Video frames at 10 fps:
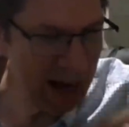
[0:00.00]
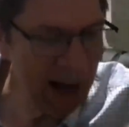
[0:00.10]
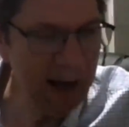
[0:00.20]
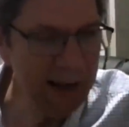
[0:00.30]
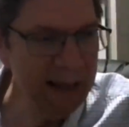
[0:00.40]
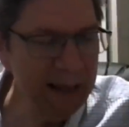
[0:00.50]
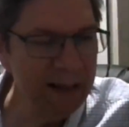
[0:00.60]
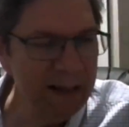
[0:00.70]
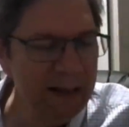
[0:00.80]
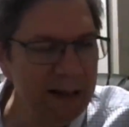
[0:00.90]
I
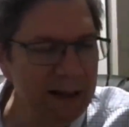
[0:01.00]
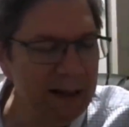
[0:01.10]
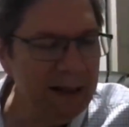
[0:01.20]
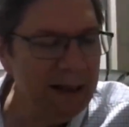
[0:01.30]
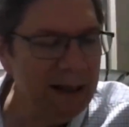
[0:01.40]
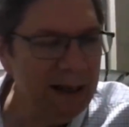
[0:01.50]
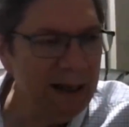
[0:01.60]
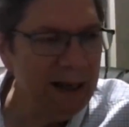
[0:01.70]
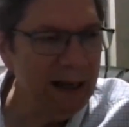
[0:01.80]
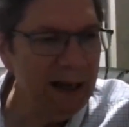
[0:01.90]

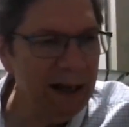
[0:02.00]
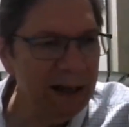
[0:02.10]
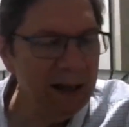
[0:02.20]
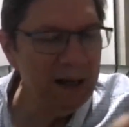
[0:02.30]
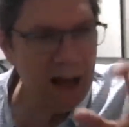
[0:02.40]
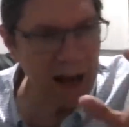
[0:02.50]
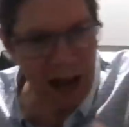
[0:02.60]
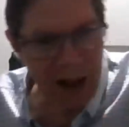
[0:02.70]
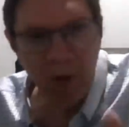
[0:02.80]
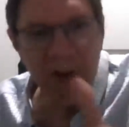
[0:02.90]
uh,
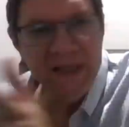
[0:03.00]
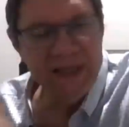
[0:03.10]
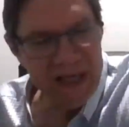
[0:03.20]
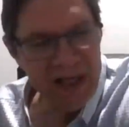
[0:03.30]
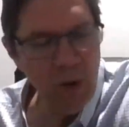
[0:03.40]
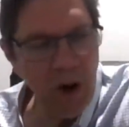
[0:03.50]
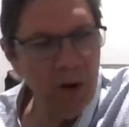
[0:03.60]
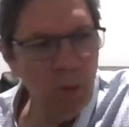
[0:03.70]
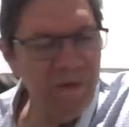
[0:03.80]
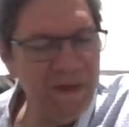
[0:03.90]
I will continue
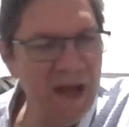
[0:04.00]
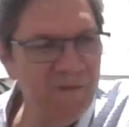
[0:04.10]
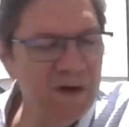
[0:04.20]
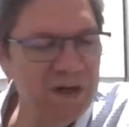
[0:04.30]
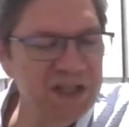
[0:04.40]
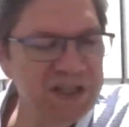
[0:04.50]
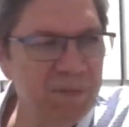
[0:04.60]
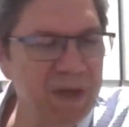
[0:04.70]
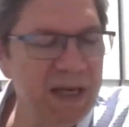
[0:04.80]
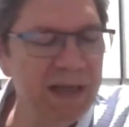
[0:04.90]
on with that for just a
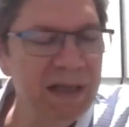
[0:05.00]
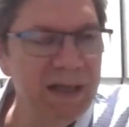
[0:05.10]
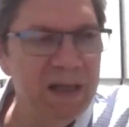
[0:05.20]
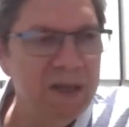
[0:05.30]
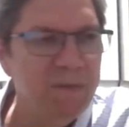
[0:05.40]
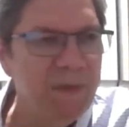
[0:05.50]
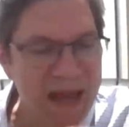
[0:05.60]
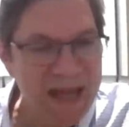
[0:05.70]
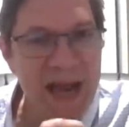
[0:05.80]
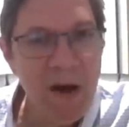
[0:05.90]
minute. But
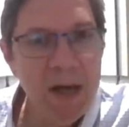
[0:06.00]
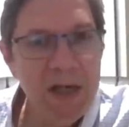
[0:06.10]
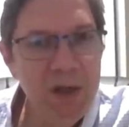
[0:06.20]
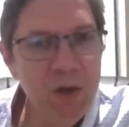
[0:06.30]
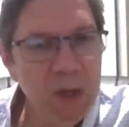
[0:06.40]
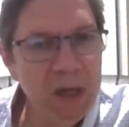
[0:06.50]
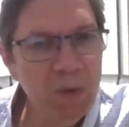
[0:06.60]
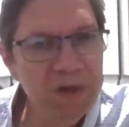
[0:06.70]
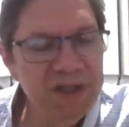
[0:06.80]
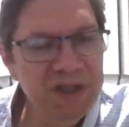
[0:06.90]
that's how I knew it
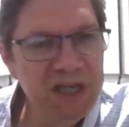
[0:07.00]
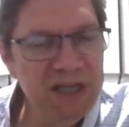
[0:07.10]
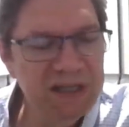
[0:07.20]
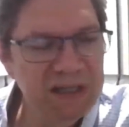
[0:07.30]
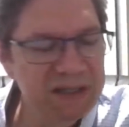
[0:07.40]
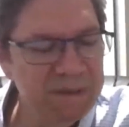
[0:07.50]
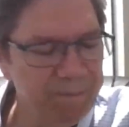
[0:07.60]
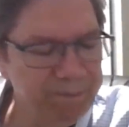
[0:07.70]
was Jesus.